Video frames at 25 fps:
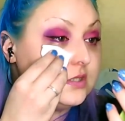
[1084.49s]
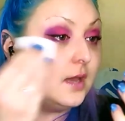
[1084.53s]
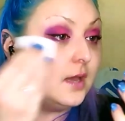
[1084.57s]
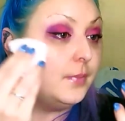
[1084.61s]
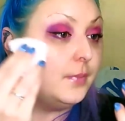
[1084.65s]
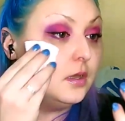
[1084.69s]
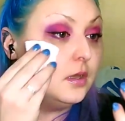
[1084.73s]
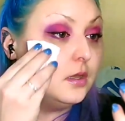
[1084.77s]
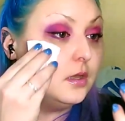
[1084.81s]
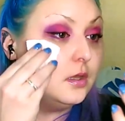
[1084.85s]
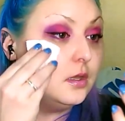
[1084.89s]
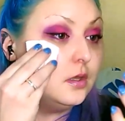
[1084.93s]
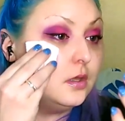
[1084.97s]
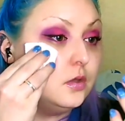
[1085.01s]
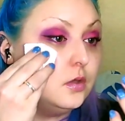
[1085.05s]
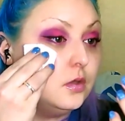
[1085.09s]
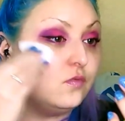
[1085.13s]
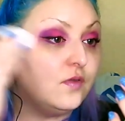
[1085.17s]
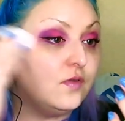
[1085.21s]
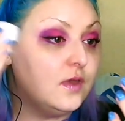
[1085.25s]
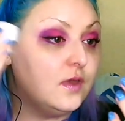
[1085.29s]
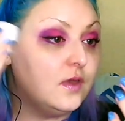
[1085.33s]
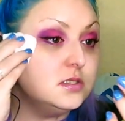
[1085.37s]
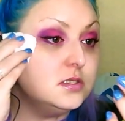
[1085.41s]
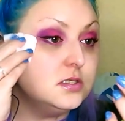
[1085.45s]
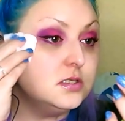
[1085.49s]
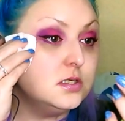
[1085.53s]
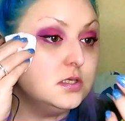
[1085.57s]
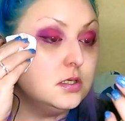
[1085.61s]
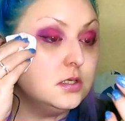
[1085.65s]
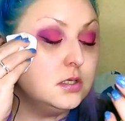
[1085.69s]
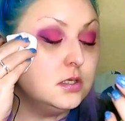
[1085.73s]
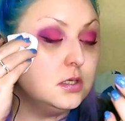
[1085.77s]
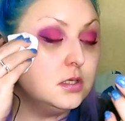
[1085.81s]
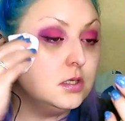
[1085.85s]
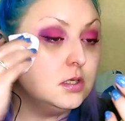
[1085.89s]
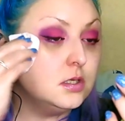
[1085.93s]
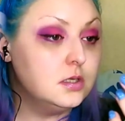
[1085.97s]
your face
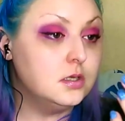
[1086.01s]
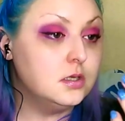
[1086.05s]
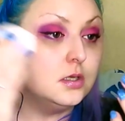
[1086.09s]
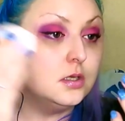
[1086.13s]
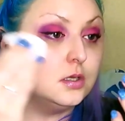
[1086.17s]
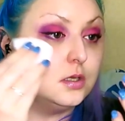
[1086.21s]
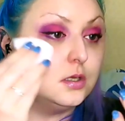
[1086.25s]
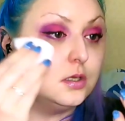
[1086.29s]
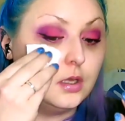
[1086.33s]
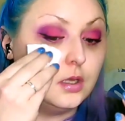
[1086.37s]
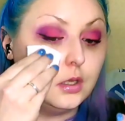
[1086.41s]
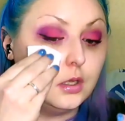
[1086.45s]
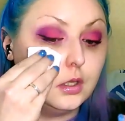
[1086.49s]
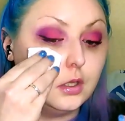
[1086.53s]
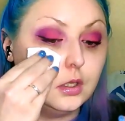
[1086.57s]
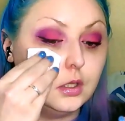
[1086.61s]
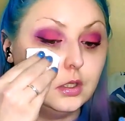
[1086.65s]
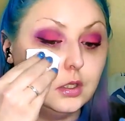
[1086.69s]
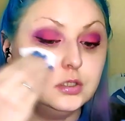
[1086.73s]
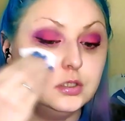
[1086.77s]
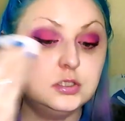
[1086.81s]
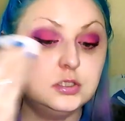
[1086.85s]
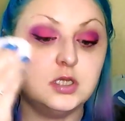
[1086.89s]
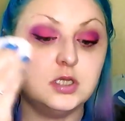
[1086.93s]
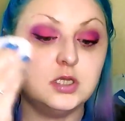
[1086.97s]
gently,